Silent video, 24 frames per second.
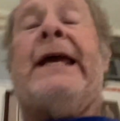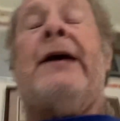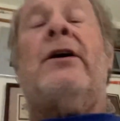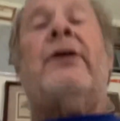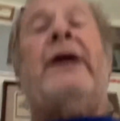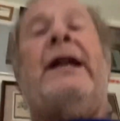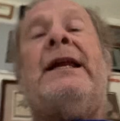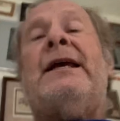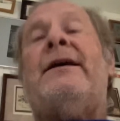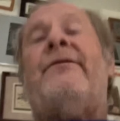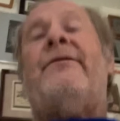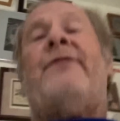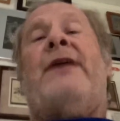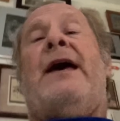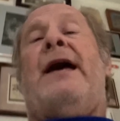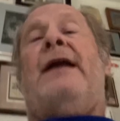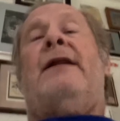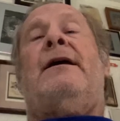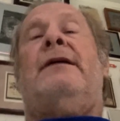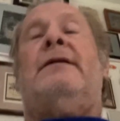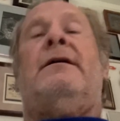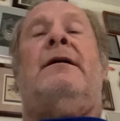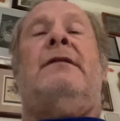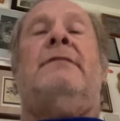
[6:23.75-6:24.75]
or any of that.
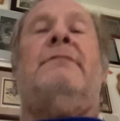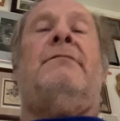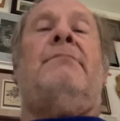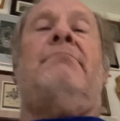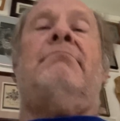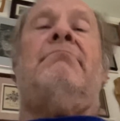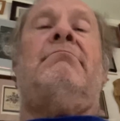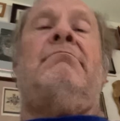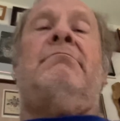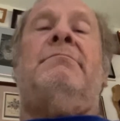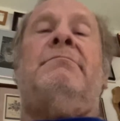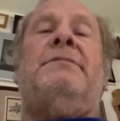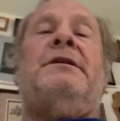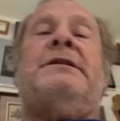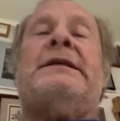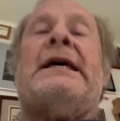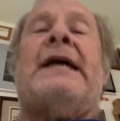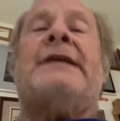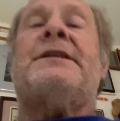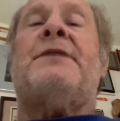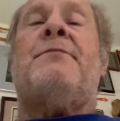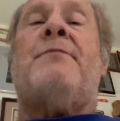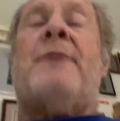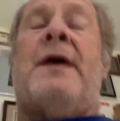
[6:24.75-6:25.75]
This
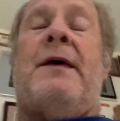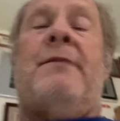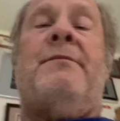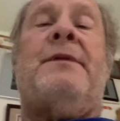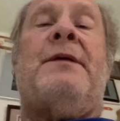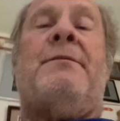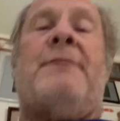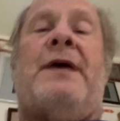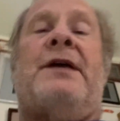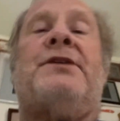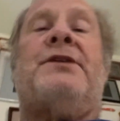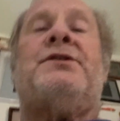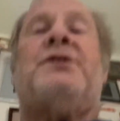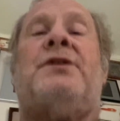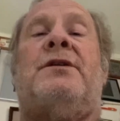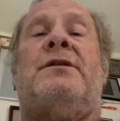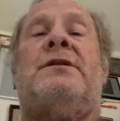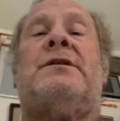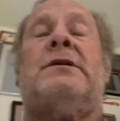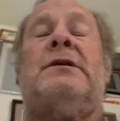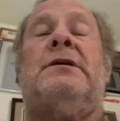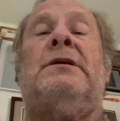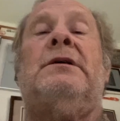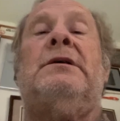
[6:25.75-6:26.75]
hasn't been
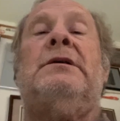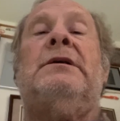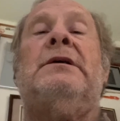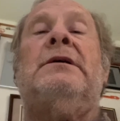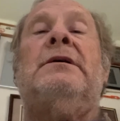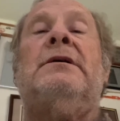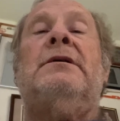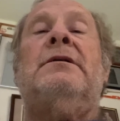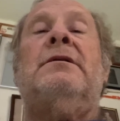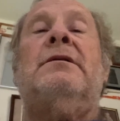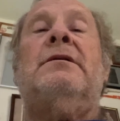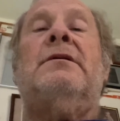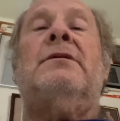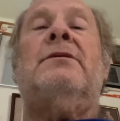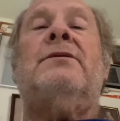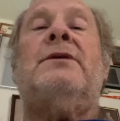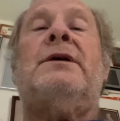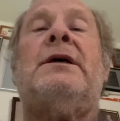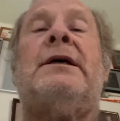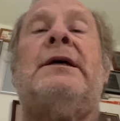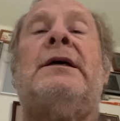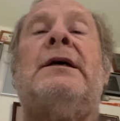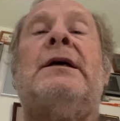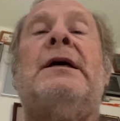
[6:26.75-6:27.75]
mentioned,
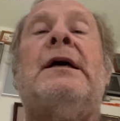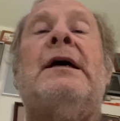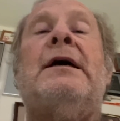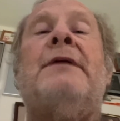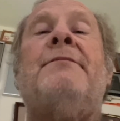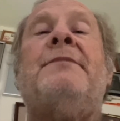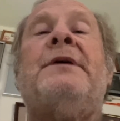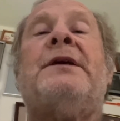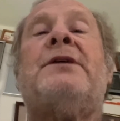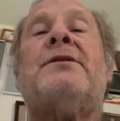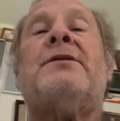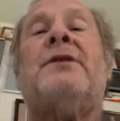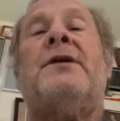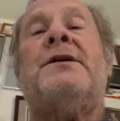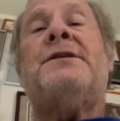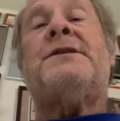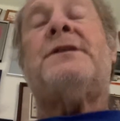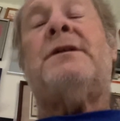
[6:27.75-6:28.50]
okay? Because